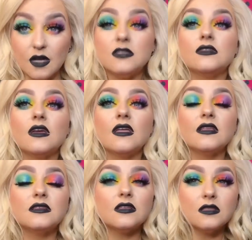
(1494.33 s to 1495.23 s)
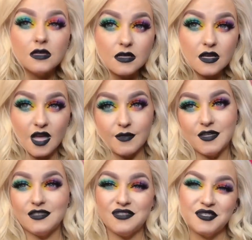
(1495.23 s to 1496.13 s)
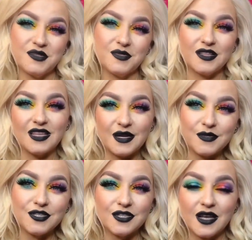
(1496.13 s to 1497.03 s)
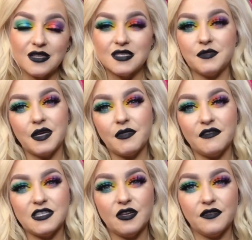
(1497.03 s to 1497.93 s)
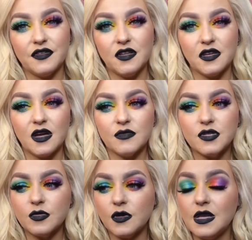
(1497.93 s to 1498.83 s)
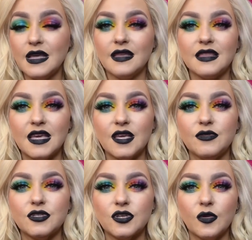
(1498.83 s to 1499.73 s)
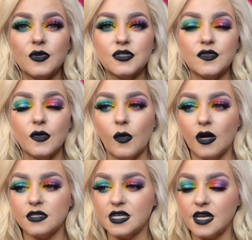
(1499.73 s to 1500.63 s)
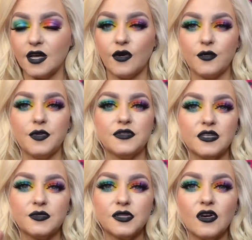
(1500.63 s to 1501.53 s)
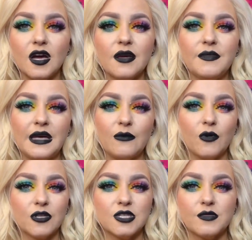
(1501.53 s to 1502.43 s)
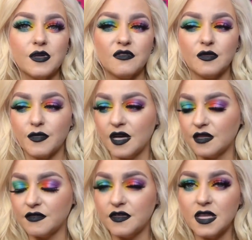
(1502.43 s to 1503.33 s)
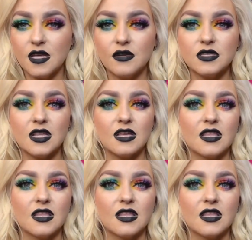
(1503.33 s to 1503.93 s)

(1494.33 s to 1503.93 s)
Alright, so yeah, that's a look. I'm gonna do some glamour shots and make myself feel uncomfortable. Thank you so much for watching. I hope you subscribe and watch some of my other videos